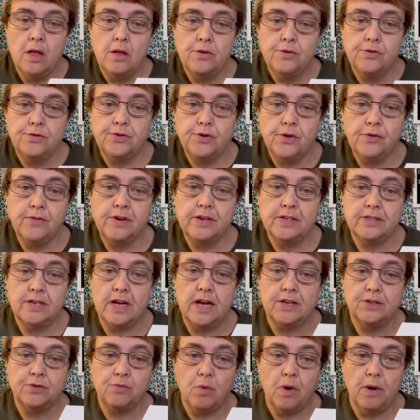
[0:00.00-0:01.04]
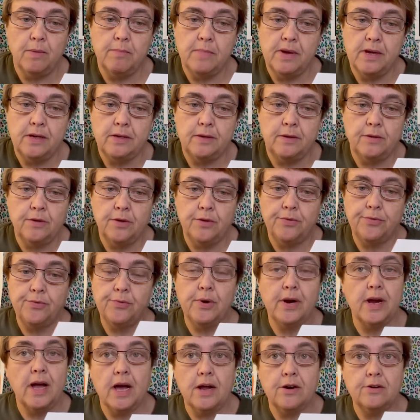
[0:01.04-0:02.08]
serving size one meal,
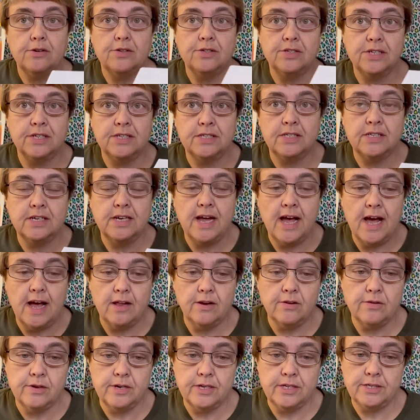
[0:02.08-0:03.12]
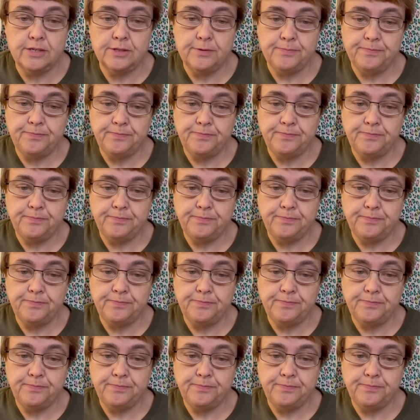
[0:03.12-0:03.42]
360 calories,